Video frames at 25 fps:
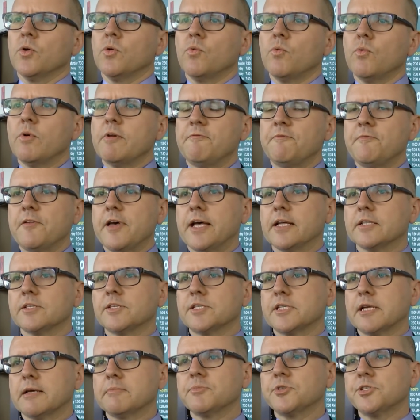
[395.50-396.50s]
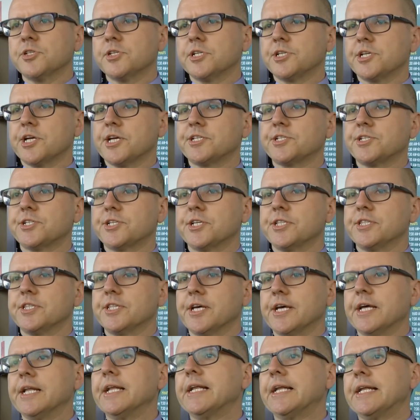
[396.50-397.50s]
We found some suggestion
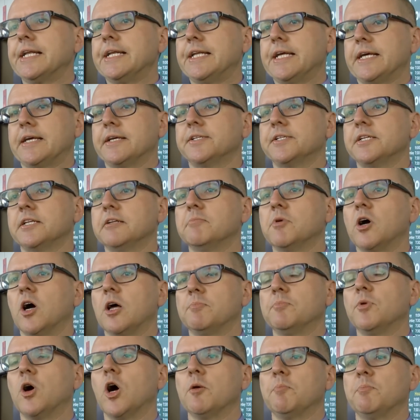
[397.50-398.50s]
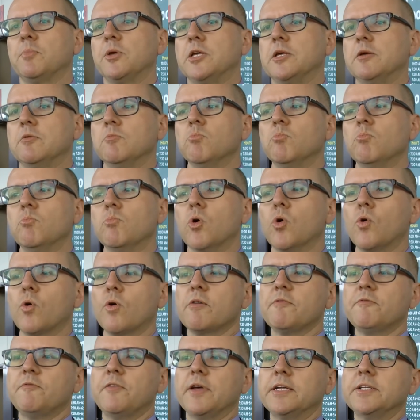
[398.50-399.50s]
that nicotinamide might be
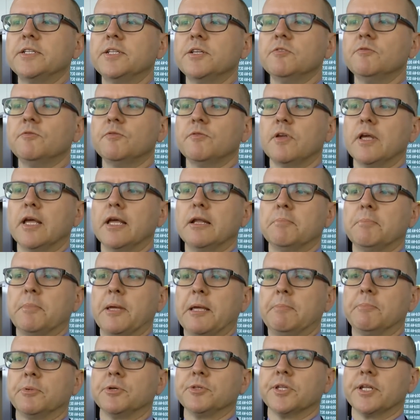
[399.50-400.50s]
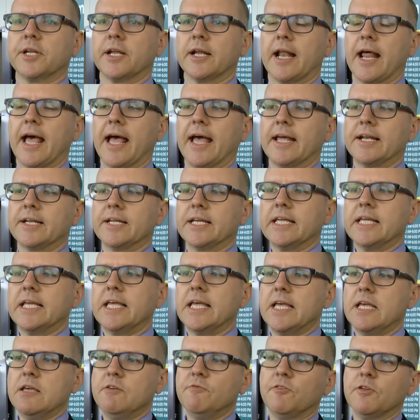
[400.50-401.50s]
more effective in people that had had
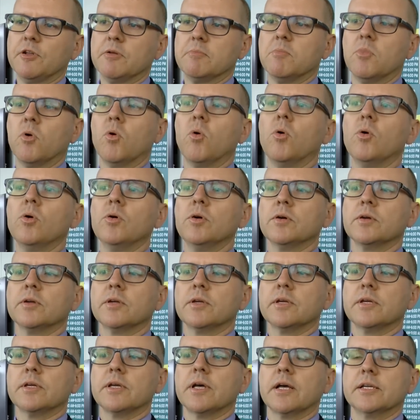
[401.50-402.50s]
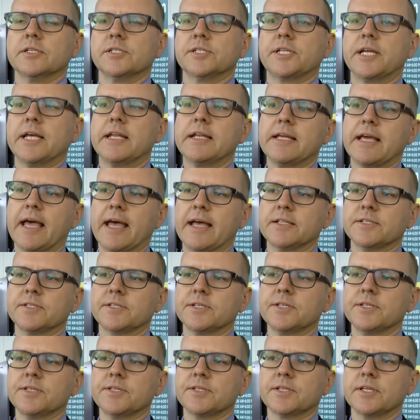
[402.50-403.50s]
even more skin
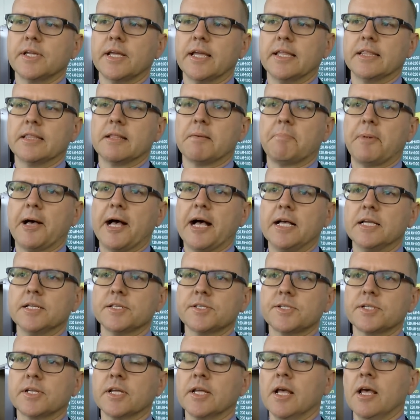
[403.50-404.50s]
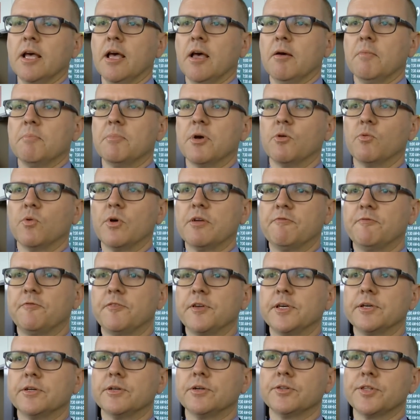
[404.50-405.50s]
cancers in the past, but we
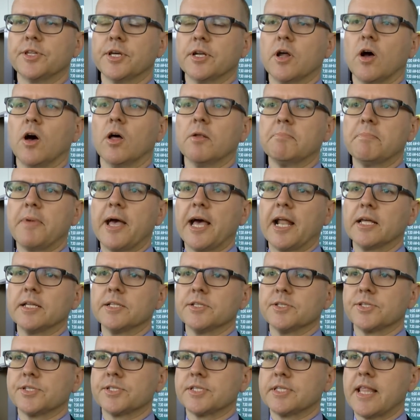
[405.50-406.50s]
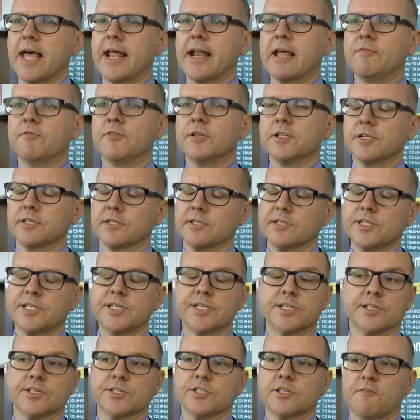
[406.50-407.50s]
feel that on balance that evidence
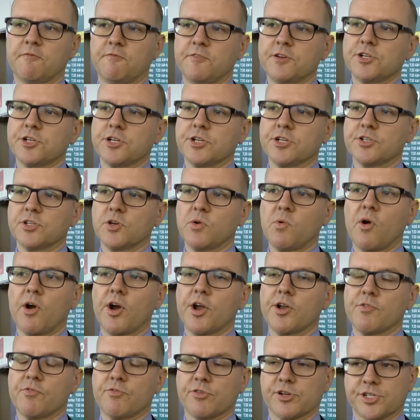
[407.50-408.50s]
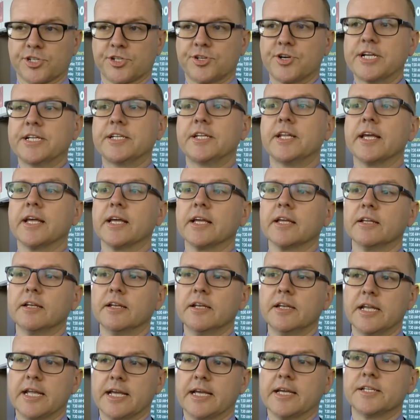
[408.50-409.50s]
isn't sufficient to warrant restricting
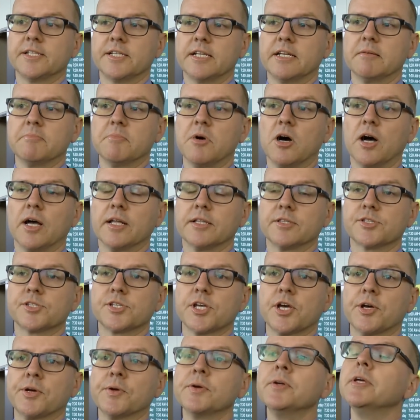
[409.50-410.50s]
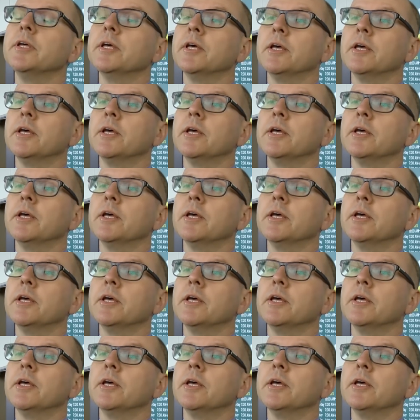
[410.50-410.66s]
nicotinamide. So